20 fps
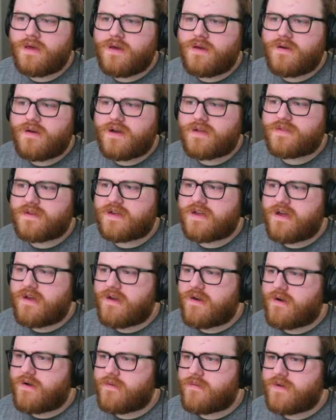I think I
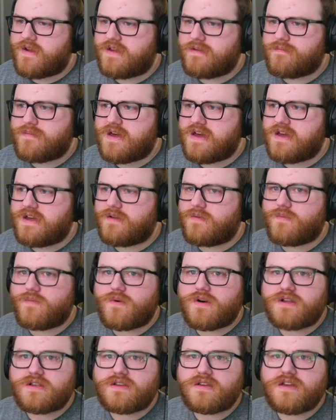already made
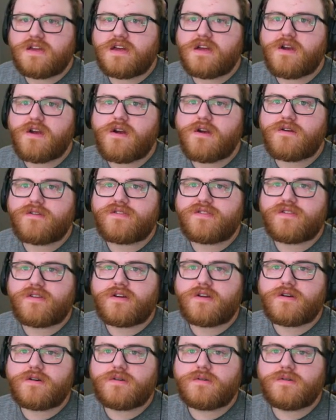one gear,
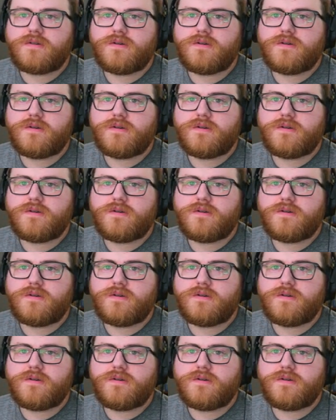so...